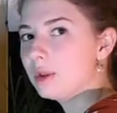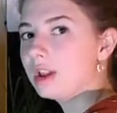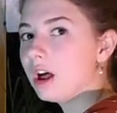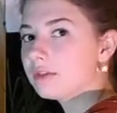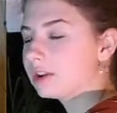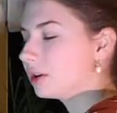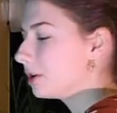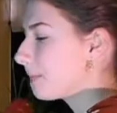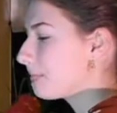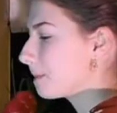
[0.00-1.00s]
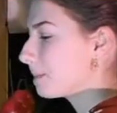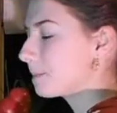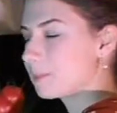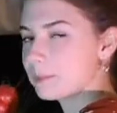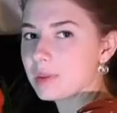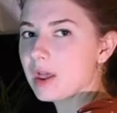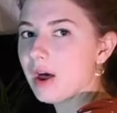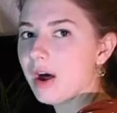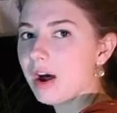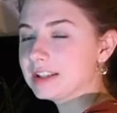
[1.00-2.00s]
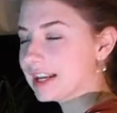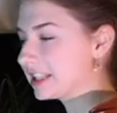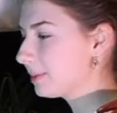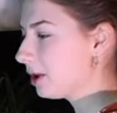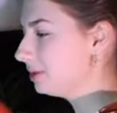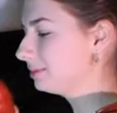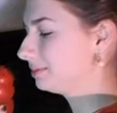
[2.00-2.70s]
will offer a tennis ball,